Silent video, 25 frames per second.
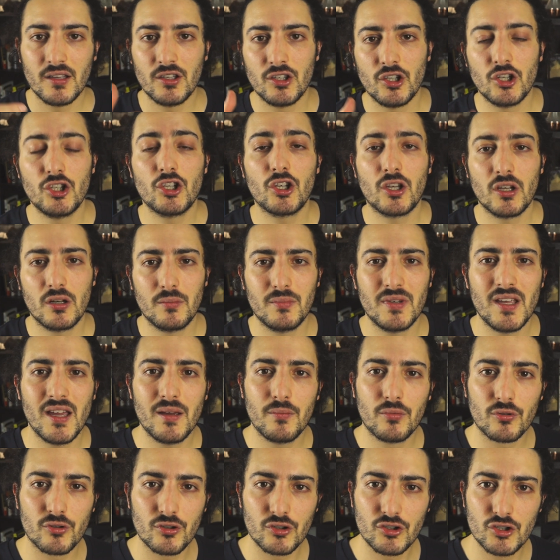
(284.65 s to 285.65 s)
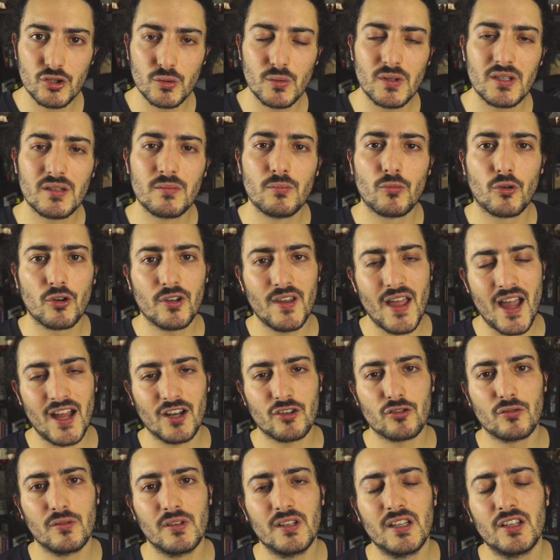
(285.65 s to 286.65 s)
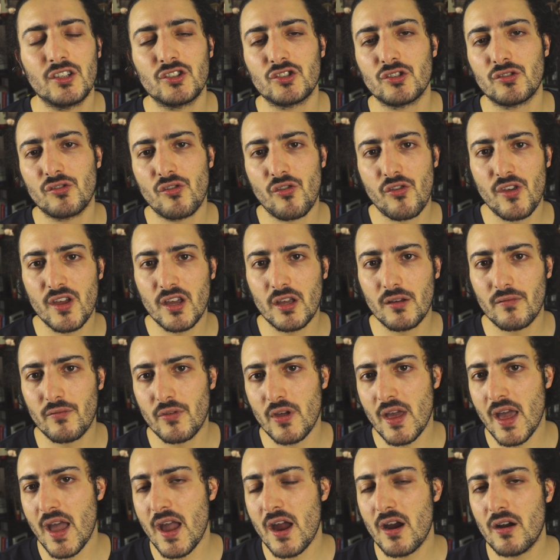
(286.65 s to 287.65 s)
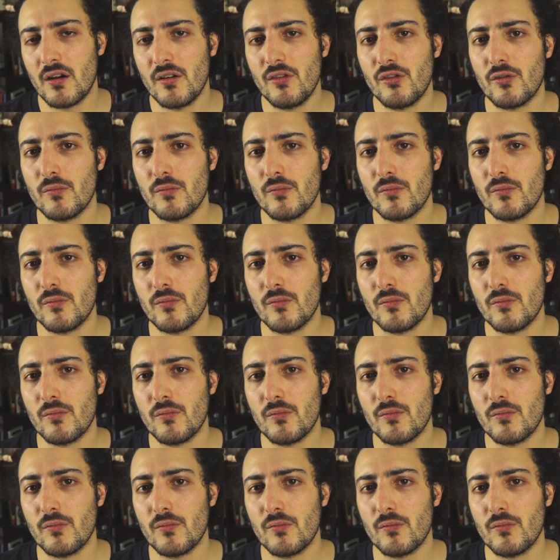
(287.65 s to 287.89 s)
you're gonna be able to do it more naturally and just think of the air,